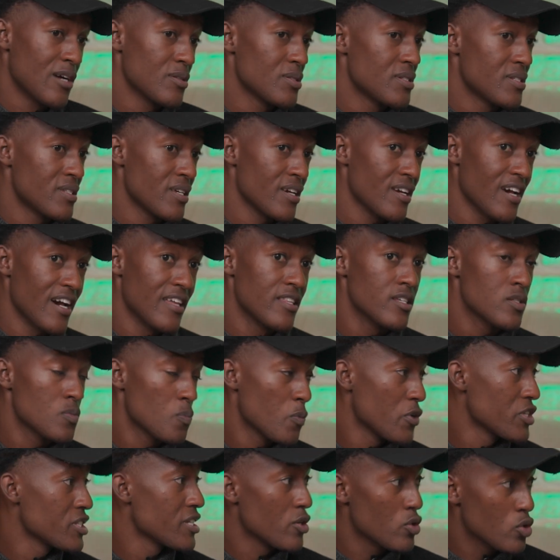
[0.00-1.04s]
would say at this
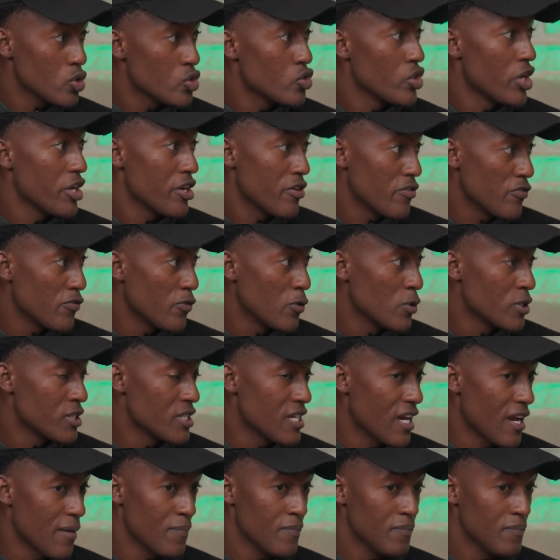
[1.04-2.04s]
point I do trading full-time.